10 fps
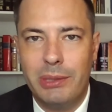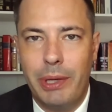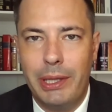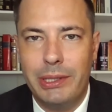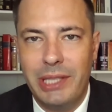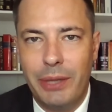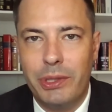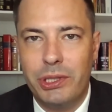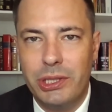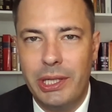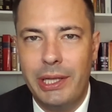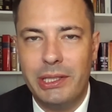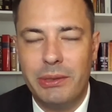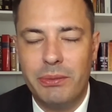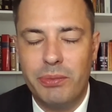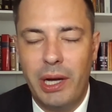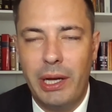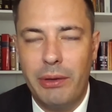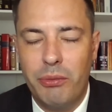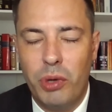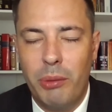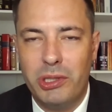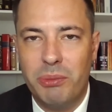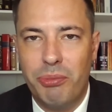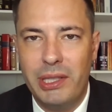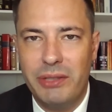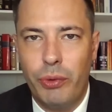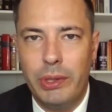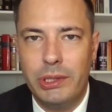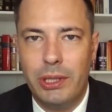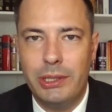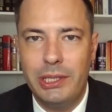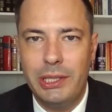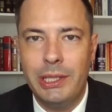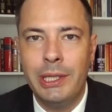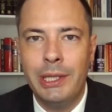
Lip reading: but I cite Russia Today as probably one of the most impressive ones, RT,